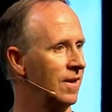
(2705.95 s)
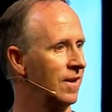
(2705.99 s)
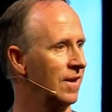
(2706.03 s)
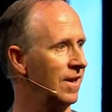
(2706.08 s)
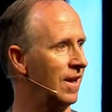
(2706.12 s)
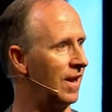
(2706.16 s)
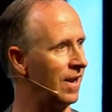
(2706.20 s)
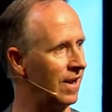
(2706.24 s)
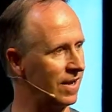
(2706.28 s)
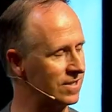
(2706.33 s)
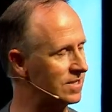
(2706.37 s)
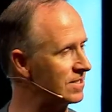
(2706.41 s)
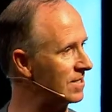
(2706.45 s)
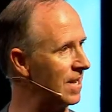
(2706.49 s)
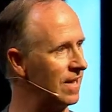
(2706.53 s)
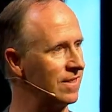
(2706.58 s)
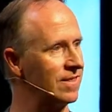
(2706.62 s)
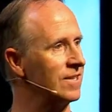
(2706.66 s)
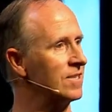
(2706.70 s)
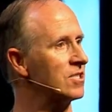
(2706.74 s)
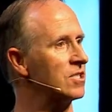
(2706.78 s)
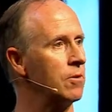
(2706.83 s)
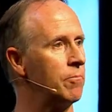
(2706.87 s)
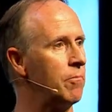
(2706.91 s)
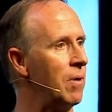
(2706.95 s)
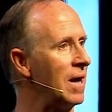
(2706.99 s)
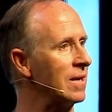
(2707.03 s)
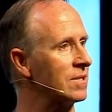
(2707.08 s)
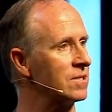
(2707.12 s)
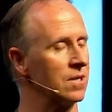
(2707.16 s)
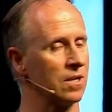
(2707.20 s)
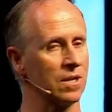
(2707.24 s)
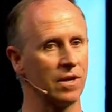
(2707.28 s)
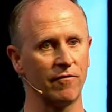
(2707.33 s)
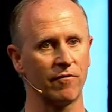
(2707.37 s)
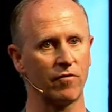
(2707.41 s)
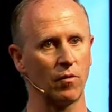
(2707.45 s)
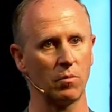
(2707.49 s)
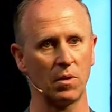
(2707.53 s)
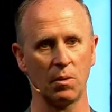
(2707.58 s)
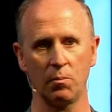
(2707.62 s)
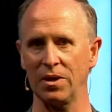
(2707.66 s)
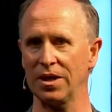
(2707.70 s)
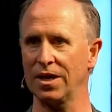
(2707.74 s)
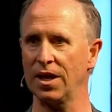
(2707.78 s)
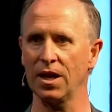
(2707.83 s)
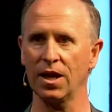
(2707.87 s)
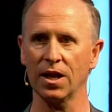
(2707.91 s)
And I said this to Pastor Lynn from the
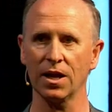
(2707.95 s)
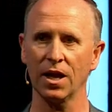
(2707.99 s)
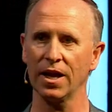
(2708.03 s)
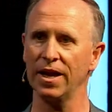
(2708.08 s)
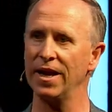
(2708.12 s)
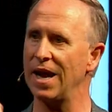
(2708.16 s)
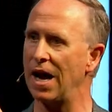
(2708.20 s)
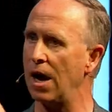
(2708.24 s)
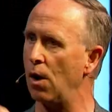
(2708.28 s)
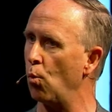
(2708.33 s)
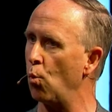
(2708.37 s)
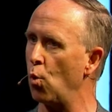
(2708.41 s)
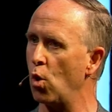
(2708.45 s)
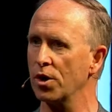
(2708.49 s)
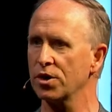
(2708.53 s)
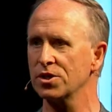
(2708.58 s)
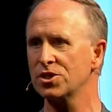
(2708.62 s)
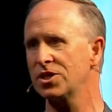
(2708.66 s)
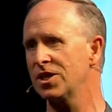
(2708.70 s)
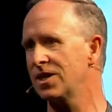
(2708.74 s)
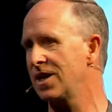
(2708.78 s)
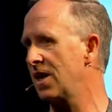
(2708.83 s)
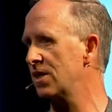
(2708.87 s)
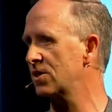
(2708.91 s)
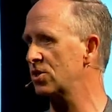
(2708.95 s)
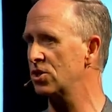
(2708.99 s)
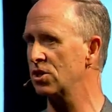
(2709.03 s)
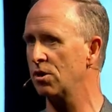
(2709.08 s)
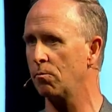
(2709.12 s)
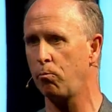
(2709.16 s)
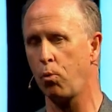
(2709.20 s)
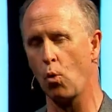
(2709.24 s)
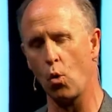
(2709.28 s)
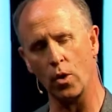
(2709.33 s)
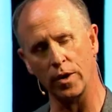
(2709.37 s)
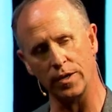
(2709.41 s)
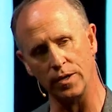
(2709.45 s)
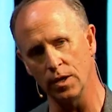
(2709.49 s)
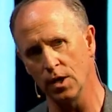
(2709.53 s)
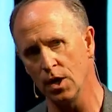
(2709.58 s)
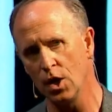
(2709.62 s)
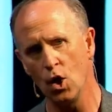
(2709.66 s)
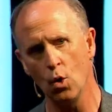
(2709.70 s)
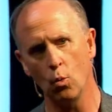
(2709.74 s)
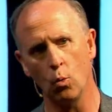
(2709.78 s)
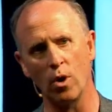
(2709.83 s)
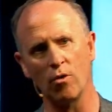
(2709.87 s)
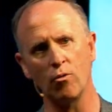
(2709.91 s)
beginning, Lynn, I want us to get to the point
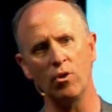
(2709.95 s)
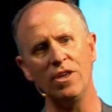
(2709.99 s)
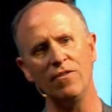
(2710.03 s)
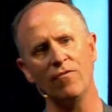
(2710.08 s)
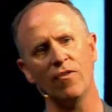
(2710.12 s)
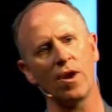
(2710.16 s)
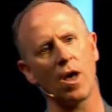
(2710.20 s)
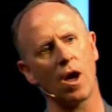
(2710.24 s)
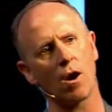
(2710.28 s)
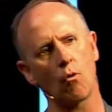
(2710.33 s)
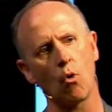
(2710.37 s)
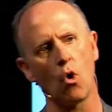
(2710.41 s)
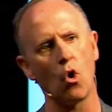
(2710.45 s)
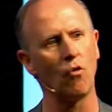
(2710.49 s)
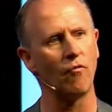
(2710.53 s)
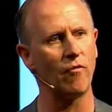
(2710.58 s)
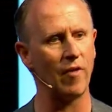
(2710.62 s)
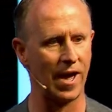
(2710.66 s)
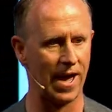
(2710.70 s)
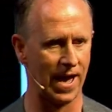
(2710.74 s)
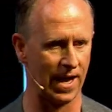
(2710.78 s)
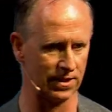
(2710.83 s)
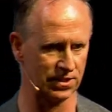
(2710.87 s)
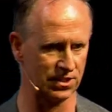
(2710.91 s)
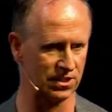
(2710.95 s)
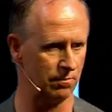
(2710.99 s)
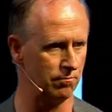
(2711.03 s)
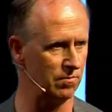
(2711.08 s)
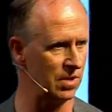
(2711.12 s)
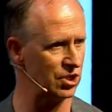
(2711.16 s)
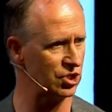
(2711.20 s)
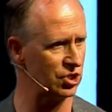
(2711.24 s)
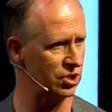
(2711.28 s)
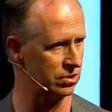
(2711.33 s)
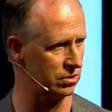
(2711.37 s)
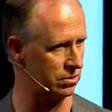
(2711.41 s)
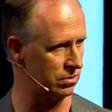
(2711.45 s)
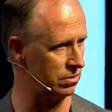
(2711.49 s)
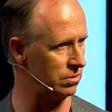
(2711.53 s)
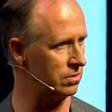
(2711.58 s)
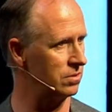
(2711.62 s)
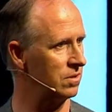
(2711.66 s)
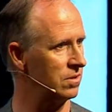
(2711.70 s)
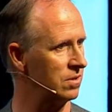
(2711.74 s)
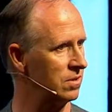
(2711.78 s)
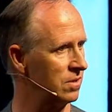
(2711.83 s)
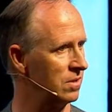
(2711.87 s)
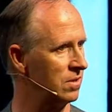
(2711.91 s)
where even our overheads are missional.
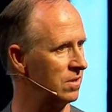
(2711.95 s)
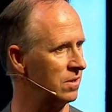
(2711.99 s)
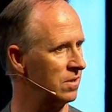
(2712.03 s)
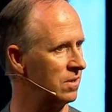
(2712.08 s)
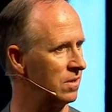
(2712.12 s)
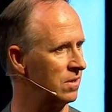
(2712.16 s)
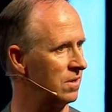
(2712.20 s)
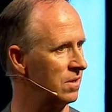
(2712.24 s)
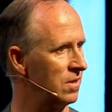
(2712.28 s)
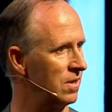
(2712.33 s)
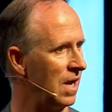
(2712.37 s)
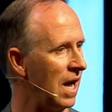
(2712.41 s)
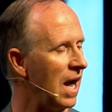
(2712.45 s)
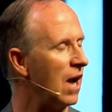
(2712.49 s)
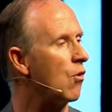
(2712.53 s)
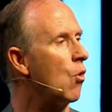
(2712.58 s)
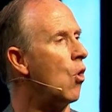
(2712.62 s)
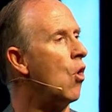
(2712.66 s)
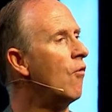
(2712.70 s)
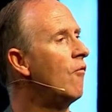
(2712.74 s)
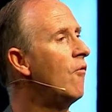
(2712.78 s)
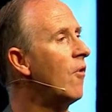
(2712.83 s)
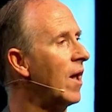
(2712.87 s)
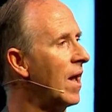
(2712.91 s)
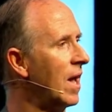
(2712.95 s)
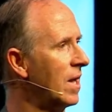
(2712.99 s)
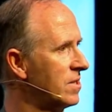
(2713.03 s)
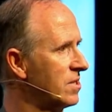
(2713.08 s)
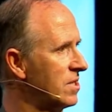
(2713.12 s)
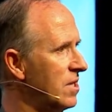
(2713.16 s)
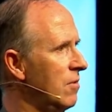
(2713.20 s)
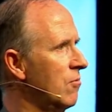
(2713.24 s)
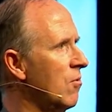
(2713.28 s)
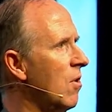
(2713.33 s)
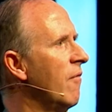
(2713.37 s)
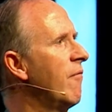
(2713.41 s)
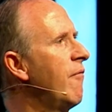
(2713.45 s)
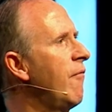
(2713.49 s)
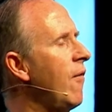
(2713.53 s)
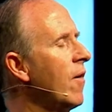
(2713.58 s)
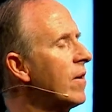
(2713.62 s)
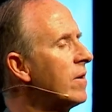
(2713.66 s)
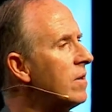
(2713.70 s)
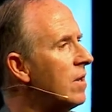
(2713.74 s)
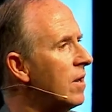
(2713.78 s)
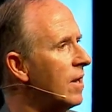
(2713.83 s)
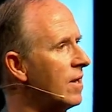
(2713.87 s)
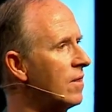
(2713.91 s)
Our overheads here are
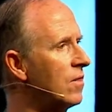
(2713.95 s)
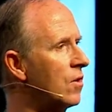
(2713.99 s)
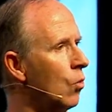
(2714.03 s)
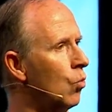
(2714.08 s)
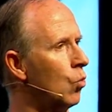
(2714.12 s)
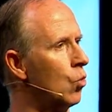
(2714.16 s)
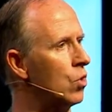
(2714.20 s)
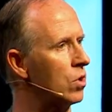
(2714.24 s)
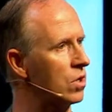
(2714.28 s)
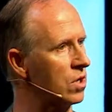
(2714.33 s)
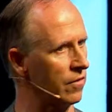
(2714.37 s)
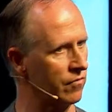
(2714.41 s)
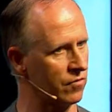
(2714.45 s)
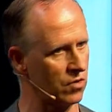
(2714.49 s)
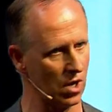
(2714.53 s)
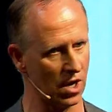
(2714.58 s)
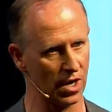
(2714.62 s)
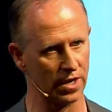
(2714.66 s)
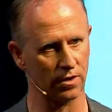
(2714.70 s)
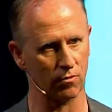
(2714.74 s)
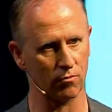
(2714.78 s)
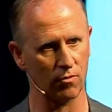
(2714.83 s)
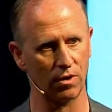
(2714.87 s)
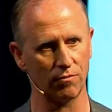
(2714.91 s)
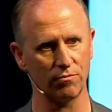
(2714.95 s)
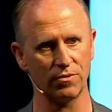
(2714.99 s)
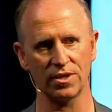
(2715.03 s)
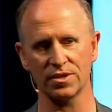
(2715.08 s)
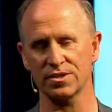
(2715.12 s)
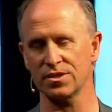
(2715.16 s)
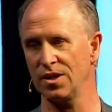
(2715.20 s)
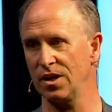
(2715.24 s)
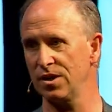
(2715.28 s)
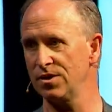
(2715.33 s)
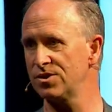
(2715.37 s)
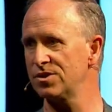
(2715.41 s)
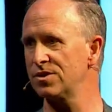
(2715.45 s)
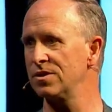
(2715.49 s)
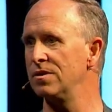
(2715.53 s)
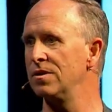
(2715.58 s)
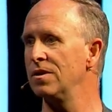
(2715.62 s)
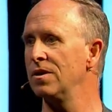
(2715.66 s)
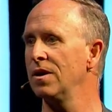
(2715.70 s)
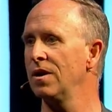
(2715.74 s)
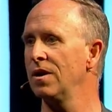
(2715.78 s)
funding the work of God around this nation.